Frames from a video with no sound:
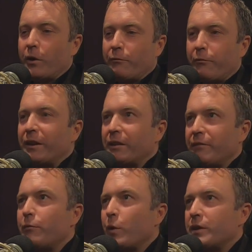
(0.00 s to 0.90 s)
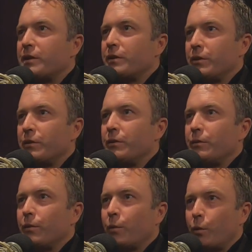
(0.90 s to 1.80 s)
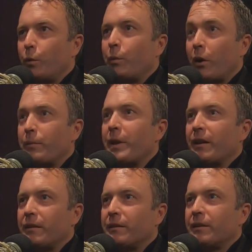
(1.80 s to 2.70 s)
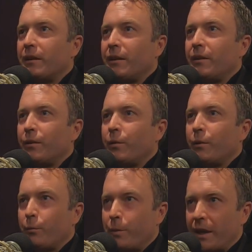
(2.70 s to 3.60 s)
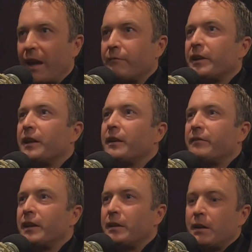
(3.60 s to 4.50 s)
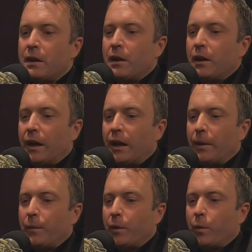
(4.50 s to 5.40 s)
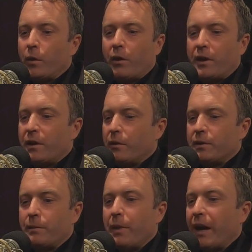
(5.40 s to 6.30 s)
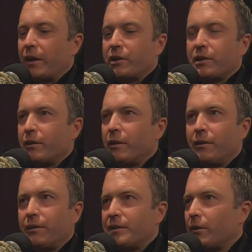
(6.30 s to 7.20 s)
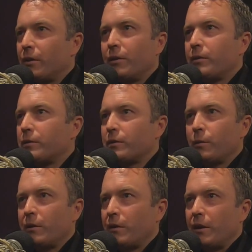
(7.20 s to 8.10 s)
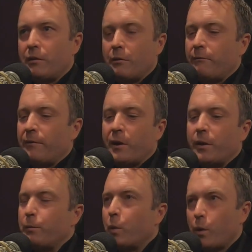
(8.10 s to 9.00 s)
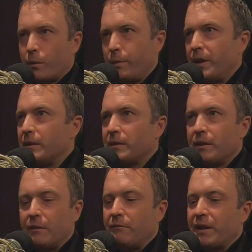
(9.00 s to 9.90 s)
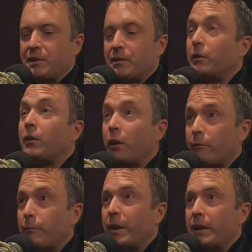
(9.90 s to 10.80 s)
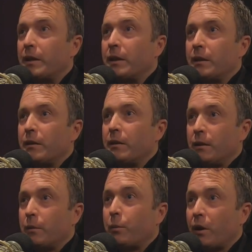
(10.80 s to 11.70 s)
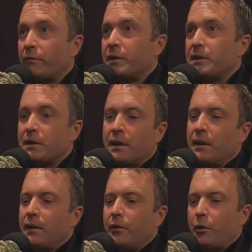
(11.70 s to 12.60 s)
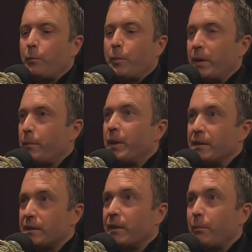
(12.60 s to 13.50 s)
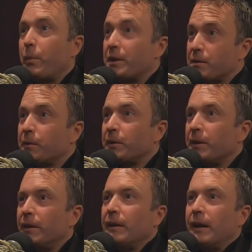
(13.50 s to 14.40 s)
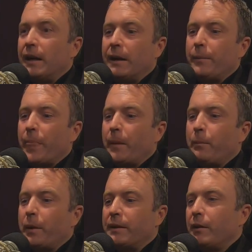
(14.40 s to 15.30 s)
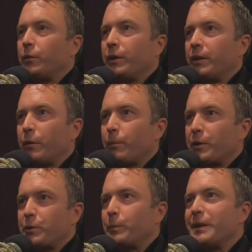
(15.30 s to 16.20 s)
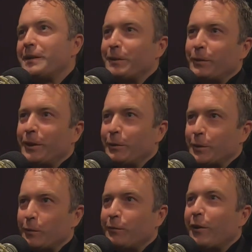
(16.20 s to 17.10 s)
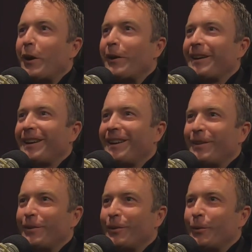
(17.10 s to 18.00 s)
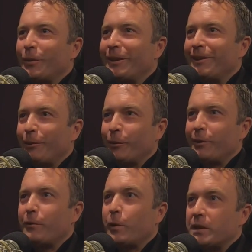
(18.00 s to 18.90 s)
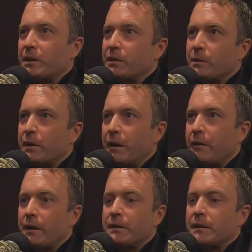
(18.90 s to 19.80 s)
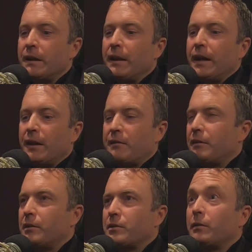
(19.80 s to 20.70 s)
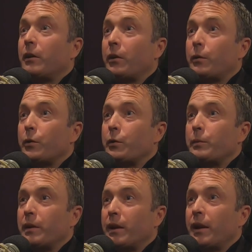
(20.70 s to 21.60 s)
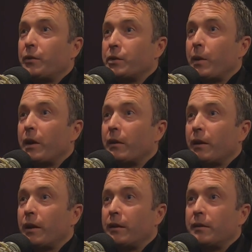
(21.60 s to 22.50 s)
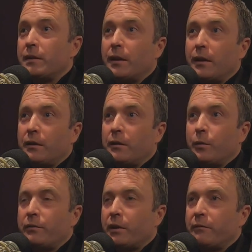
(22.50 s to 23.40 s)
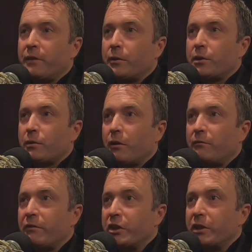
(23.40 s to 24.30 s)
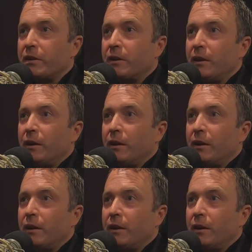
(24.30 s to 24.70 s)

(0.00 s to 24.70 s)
a friendly voice to rural broadband. We're a big advocate of it. We're not here to bash the telcos. We think they're a very important piece. They invest a lot of money in the province. They're a big piece of the puzzle. But their puzzle pieces only go so far, and only focus on certain areas. And I think there's a lot of room elsewhere. And we've got a very strong vision.